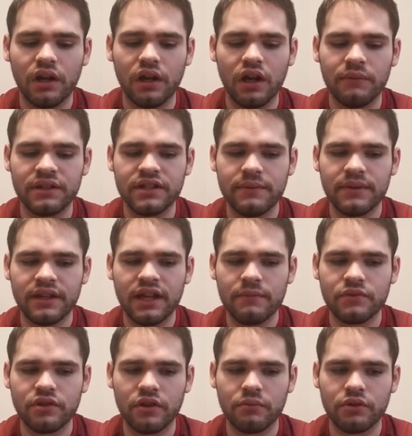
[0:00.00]
Um, on top of that,
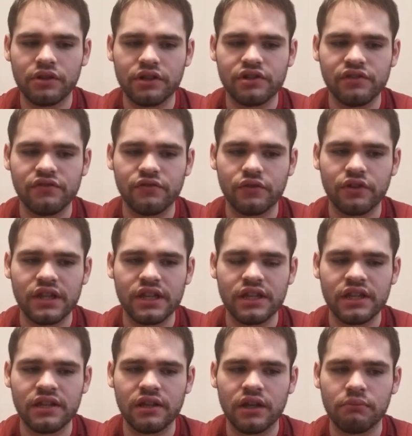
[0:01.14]
I'm starting production for
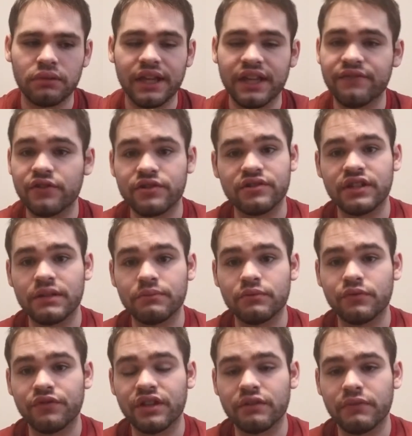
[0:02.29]
the uh, Blade versus Deadpool
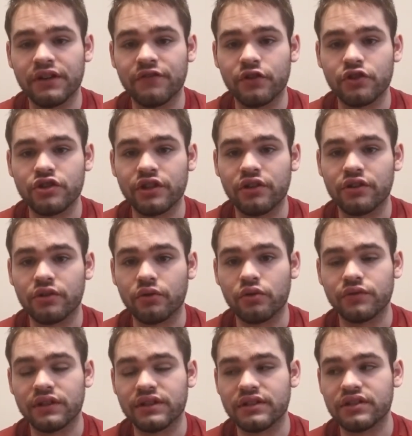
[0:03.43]
movie on my first channel, the Coral
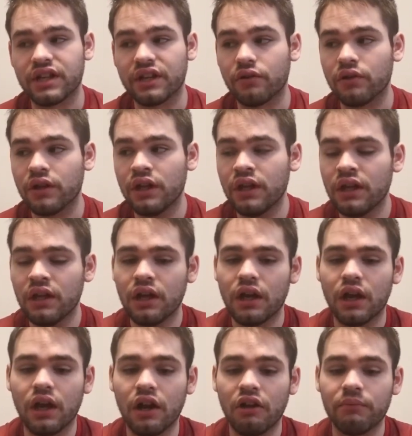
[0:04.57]
20 channel.
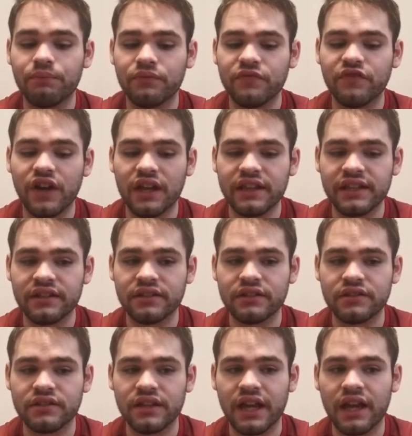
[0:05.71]
Um, finally getting
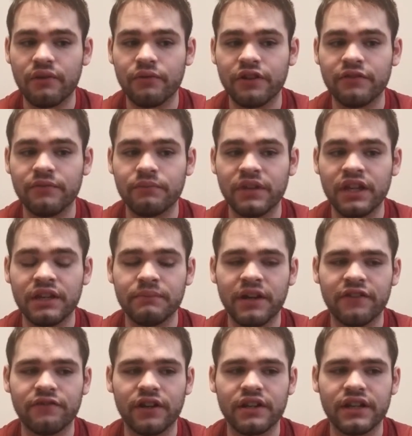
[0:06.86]
into that, we, me and
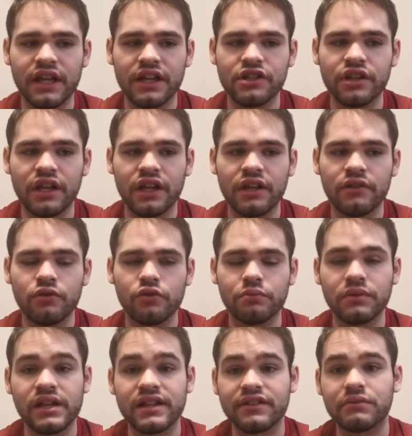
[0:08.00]
my friend AJ, who is
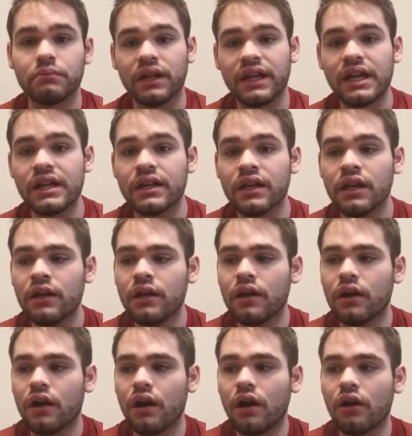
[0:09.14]
playing his Blade,
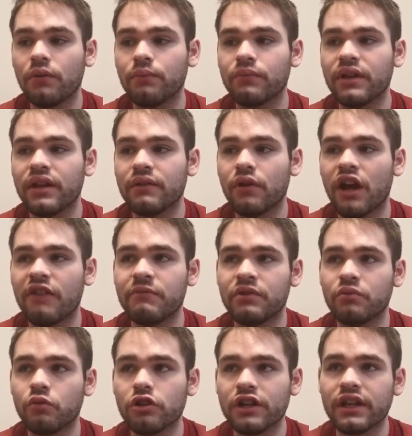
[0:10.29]
um, have
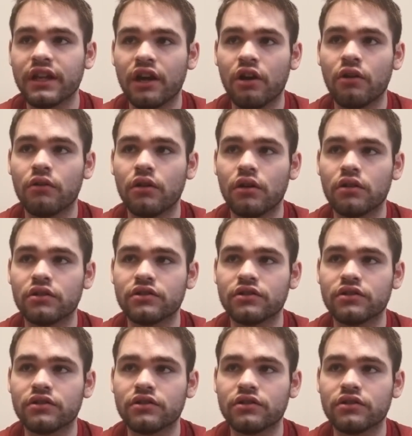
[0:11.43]
been working out